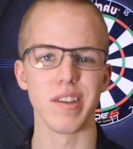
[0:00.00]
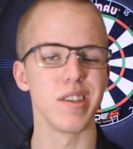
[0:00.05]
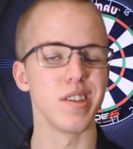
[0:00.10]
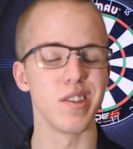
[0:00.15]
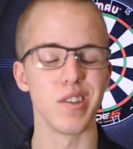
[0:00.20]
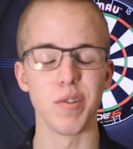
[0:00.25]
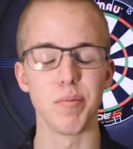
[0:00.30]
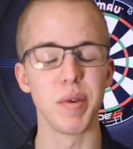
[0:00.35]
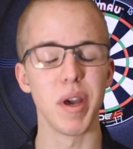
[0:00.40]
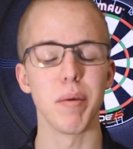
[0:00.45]

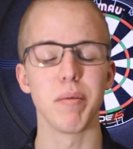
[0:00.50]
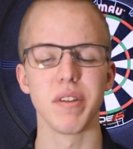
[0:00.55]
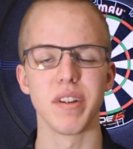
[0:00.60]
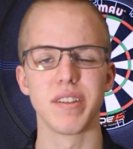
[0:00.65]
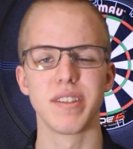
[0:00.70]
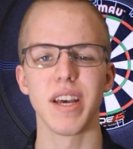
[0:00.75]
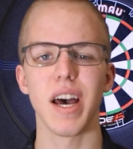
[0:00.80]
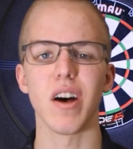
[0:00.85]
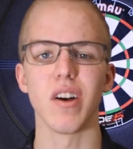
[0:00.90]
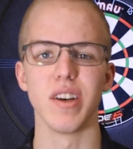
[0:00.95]
you'll be able to
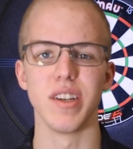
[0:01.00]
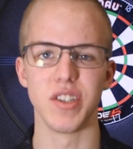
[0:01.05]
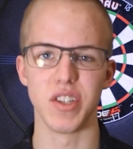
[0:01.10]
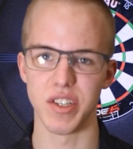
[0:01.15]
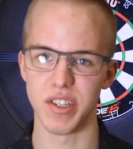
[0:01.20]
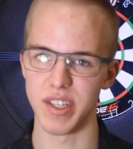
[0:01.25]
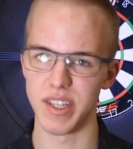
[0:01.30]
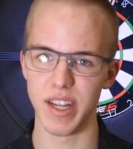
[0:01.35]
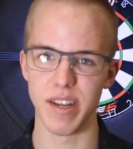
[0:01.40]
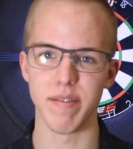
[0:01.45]
tell it
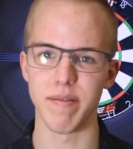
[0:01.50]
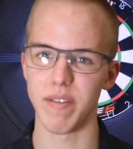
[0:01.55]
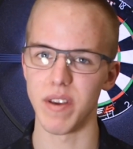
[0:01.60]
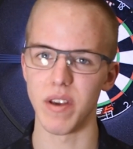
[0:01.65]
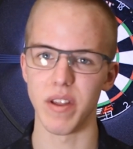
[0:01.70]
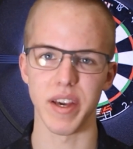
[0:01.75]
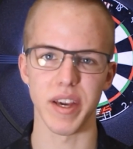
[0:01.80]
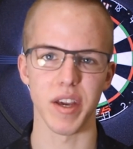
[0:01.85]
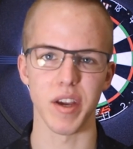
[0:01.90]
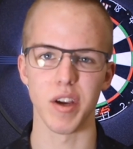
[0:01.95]
just didn't
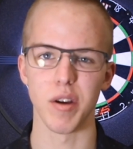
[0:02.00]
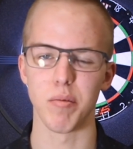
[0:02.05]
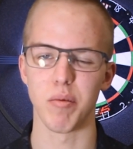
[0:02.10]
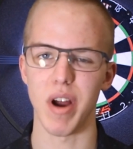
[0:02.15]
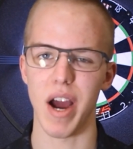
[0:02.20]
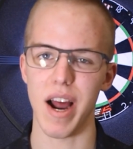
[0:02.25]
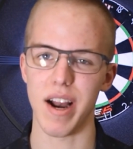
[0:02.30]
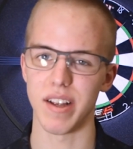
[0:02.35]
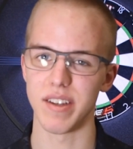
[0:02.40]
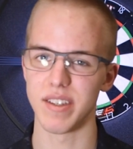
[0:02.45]
feel like a good
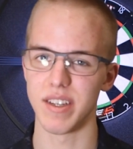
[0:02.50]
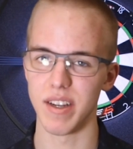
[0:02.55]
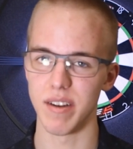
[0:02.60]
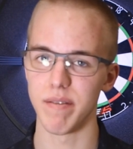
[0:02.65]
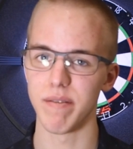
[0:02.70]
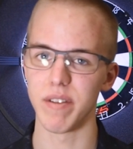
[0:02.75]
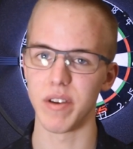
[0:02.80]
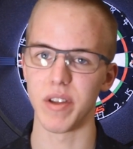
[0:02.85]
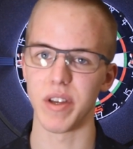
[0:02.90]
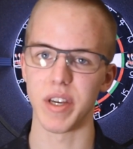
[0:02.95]
practice,
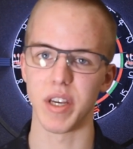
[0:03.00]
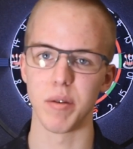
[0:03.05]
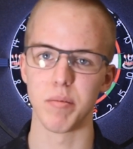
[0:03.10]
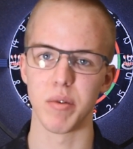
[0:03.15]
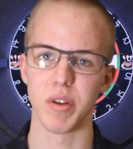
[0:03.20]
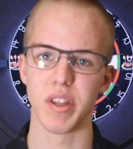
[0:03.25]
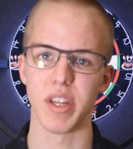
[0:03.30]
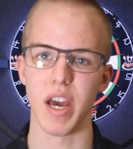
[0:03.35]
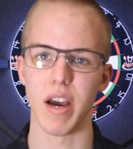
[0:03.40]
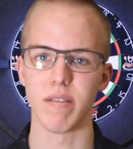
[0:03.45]
didn't feel like you
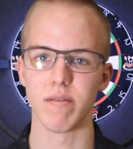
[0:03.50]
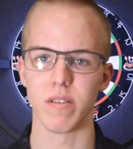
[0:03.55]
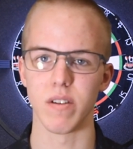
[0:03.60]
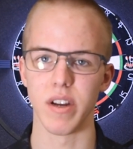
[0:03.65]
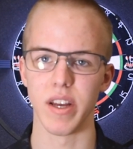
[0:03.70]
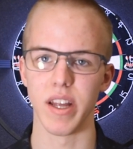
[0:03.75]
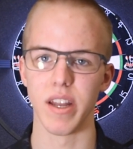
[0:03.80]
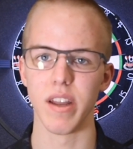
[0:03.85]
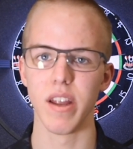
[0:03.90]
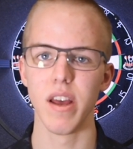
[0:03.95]
put the effort
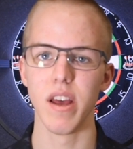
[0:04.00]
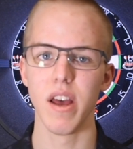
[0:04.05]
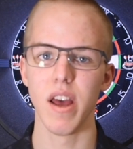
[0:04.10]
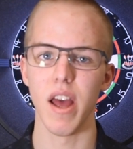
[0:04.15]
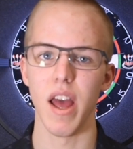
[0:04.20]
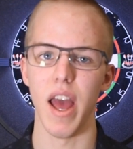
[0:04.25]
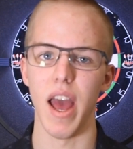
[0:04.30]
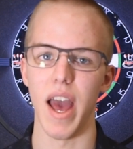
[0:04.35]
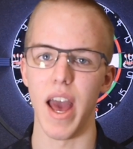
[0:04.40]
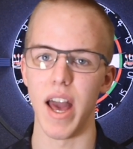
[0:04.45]
in.
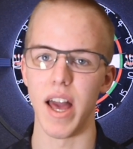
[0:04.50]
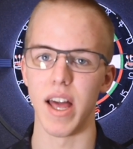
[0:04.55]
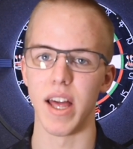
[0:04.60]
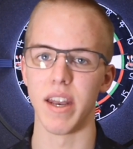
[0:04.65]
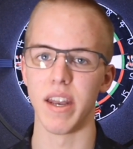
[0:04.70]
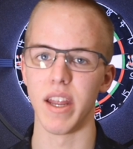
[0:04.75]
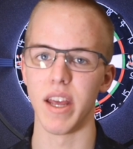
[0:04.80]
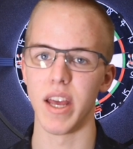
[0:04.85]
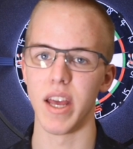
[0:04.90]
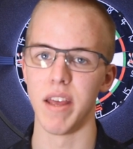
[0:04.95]

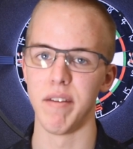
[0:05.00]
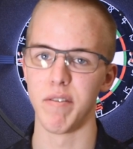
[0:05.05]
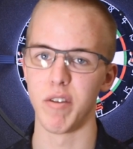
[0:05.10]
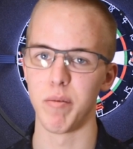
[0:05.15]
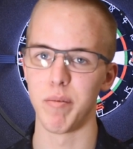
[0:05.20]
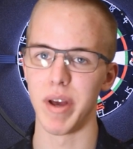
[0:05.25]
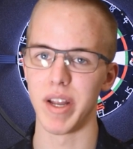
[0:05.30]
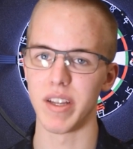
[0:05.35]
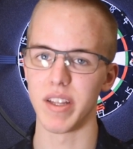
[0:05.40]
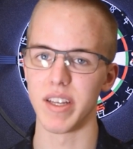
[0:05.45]
And if
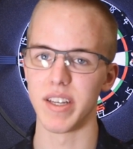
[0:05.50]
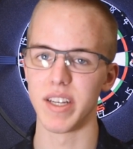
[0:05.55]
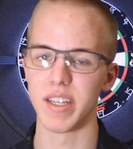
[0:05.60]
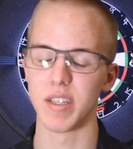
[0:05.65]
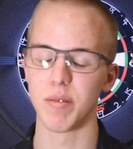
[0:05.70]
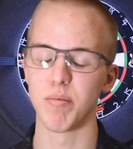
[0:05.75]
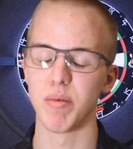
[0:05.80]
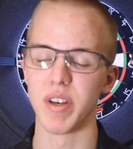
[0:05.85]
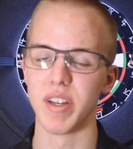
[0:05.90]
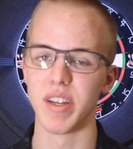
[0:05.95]
you're mentally
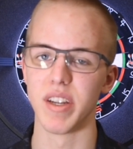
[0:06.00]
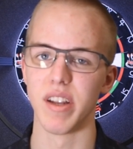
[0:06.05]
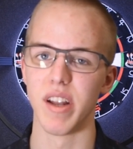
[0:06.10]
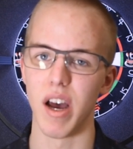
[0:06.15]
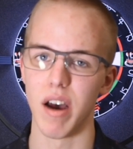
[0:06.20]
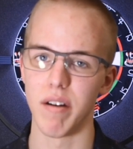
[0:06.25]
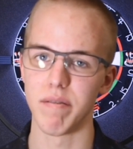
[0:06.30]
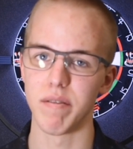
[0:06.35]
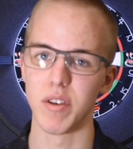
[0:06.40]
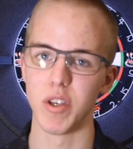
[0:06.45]
disciplined
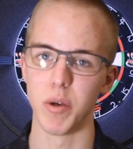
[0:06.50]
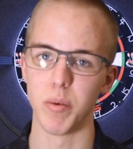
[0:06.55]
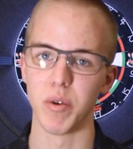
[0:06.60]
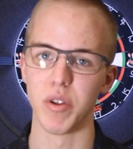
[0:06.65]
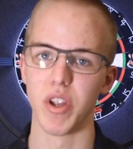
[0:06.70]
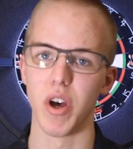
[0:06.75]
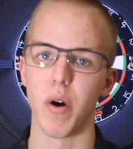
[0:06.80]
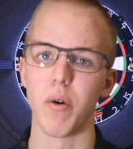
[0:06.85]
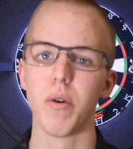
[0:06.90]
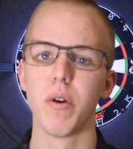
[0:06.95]
enough, you
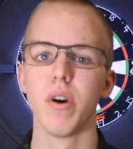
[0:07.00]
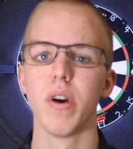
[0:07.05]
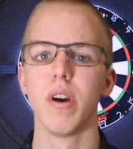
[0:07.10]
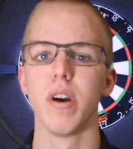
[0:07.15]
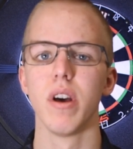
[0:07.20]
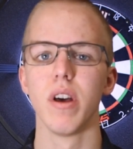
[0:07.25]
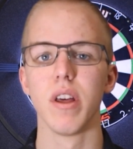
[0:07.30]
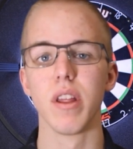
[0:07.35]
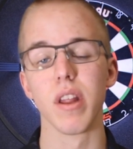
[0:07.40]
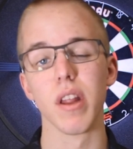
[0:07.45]
will know.
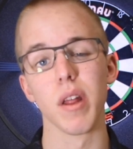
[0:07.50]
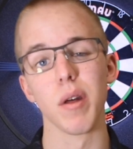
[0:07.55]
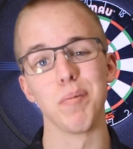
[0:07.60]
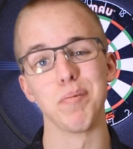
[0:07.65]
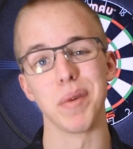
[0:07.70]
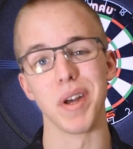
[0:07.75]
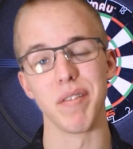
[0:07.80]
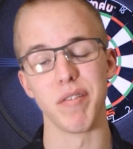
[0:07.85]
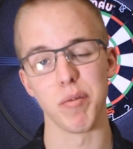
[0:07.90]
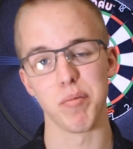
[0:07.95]

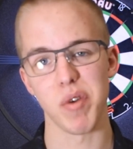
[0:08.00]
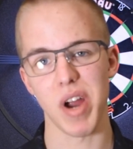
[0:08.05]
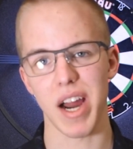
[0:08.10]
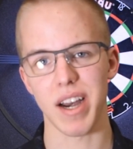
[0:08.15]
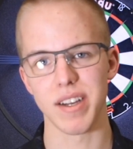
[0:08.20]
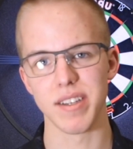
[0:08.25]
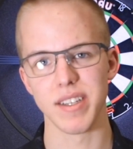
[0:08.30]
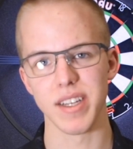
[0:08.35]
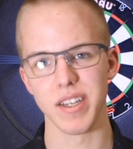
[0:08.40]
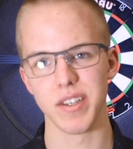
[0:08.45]
But if you're
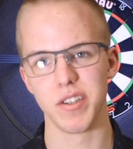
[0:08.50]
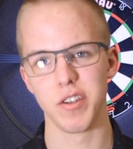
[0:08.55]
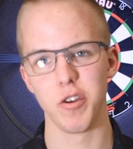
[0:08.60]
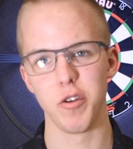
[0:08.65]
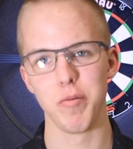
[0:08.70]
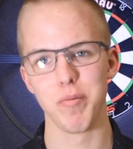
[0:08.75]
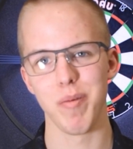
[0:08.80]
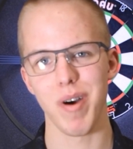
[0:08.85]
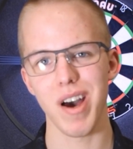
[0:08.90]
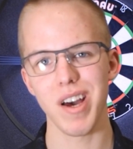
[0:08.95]
practicing
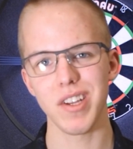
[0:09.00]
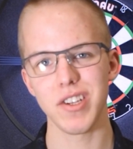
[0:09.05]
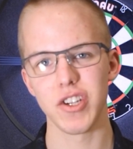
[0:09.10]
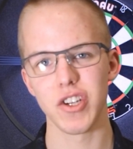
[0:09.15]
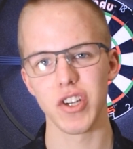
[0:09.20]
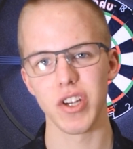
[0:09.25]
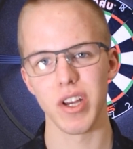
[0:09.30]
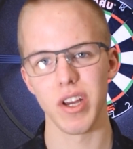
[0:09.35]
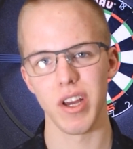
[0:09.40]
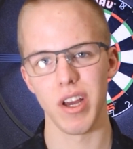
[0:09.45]
too
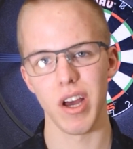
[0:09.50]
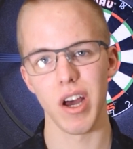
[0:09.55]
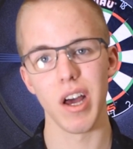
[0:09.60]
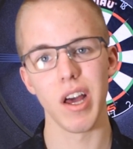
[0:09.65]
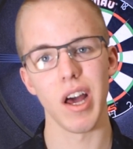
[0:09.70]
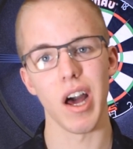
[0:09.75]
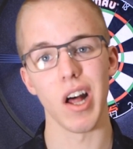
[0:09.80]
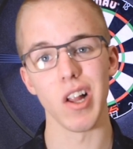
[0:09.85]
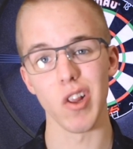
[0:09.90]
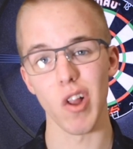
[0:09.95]
much,
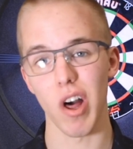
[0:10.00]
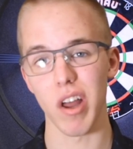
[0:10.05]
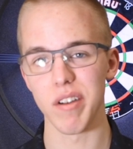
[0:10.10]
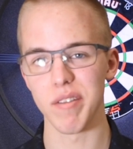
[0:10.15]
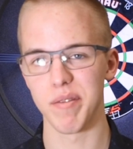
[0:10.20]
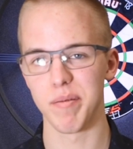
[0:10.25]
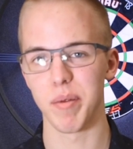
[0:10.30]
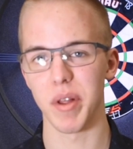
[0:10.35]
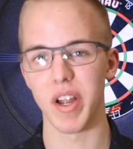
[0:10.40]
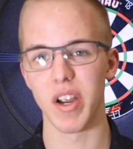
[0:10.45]
a lot
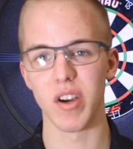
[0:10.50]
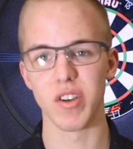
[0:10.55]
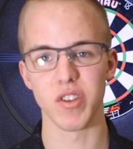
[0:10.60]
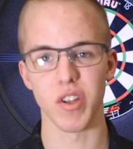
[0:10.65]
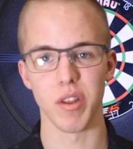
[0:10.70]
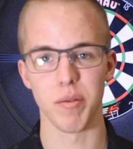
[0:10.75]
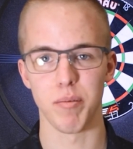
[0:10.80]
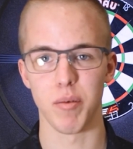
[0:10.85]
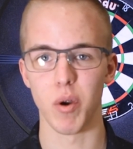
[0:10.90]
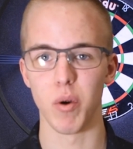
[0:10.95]
of players
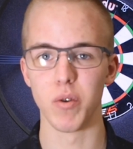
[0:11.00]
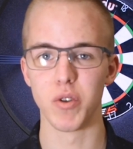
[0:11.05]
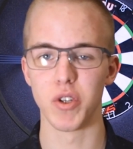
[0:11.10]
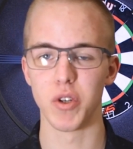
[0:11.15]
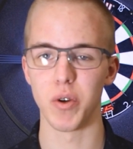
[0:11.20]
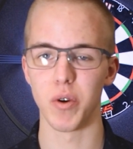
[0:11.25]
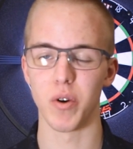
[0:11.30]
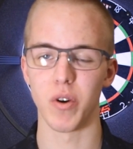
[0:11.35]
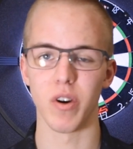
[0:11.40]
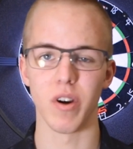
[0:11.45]
on the pro
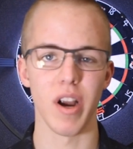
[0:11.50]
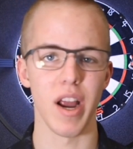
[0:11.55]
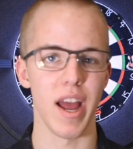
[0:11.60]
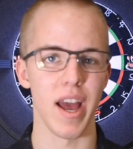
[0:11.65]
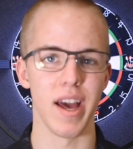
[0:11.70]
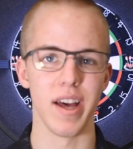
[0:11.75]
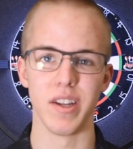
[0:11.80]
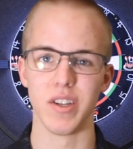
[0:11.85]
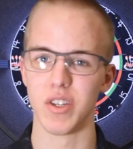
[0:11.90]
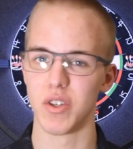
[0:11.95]
tour
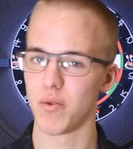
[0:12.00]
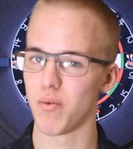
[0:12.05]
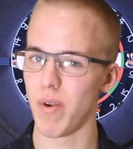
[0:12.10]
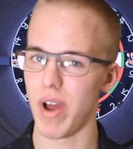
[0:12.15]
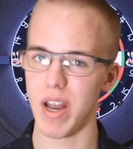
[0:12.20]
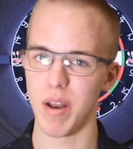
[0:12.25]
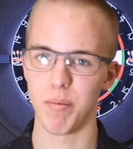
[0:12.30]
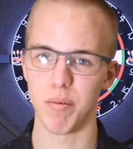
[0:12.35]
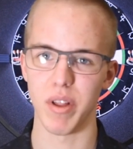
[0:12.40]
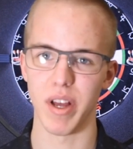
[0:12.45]
and just
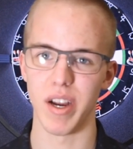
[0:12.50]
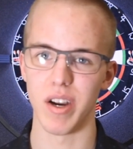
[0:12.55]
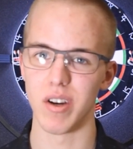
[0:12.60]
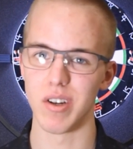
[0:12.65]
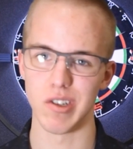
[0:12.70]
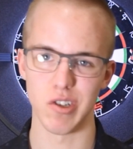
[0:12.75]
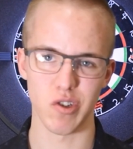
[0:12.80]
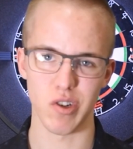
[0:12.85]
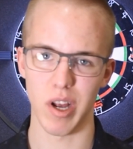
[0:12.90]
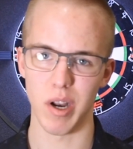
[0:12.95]
random
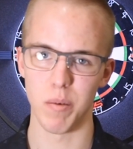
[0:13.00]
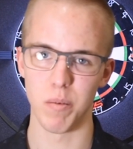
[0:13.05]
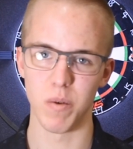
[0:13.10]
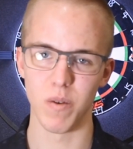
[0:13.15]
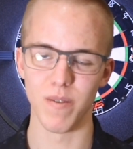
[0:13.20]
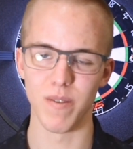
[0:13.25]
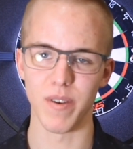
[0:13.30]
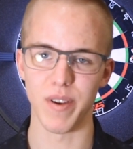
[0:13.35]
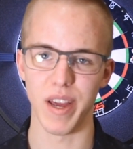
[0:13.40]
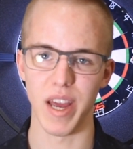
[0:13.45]
players trying to
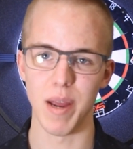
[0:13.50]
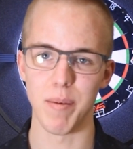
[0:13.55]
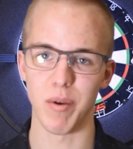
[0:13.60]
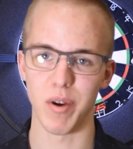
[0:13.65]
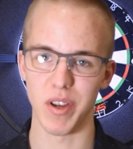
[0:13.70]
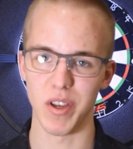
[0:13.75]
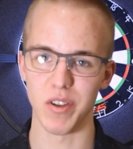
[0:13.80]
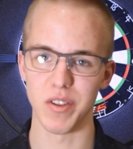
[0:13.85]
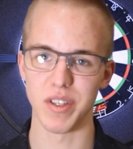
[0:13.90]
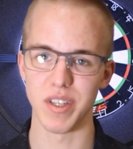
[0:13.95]
improve their game are
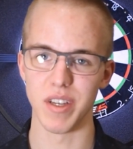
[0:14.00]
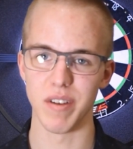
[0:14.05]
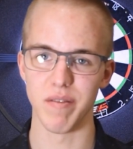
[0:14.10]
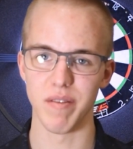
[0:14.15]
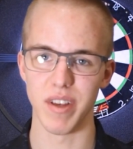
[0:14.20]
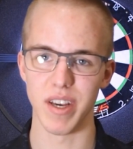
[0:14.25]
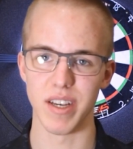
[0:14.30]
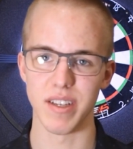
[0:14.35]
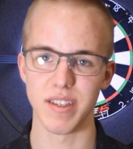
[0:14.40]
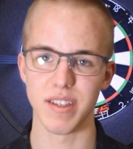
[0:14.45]
guilty of
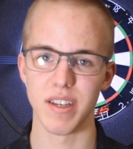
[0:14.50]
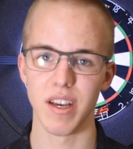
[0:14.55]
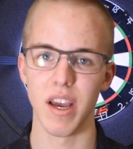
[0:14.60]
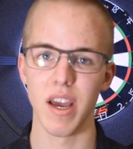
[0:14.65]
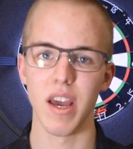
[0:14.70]
this,